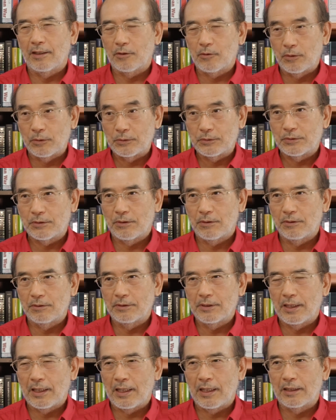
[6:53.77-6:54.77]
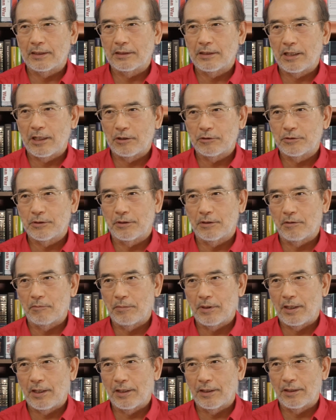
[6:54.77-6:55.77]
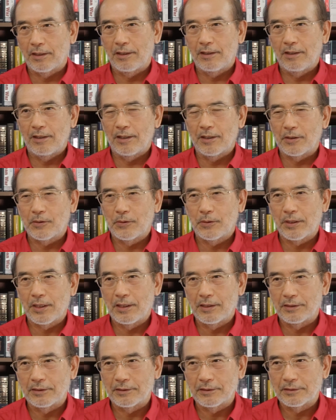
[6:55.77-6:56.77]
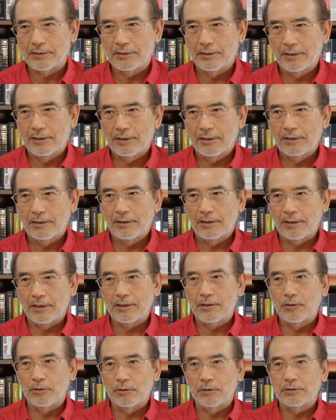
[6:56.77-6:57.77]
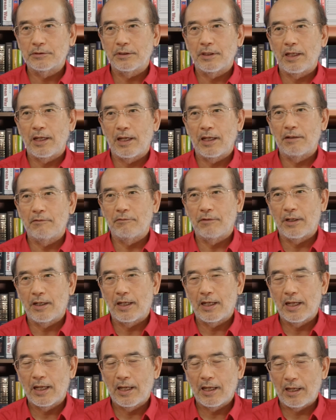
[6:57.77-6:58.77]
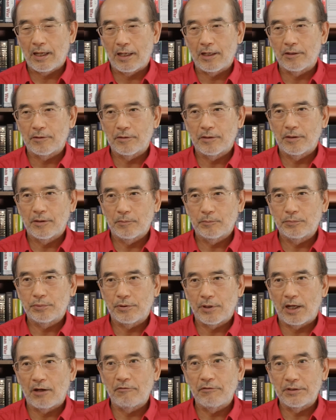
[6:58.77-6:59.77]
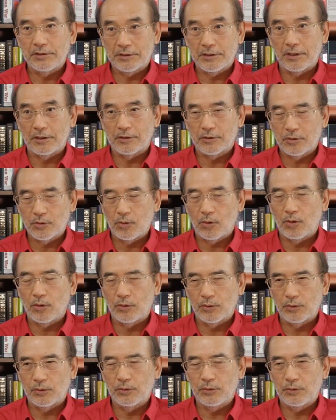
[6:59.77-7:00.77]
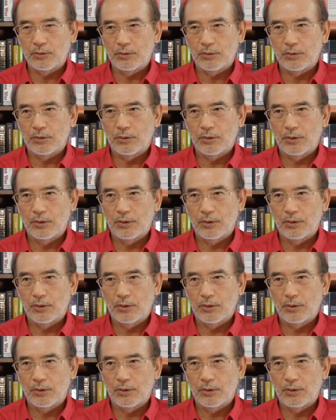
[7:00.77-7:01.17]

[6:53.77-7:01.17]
controlled territory by Koreans. It used to have 8 provinces though.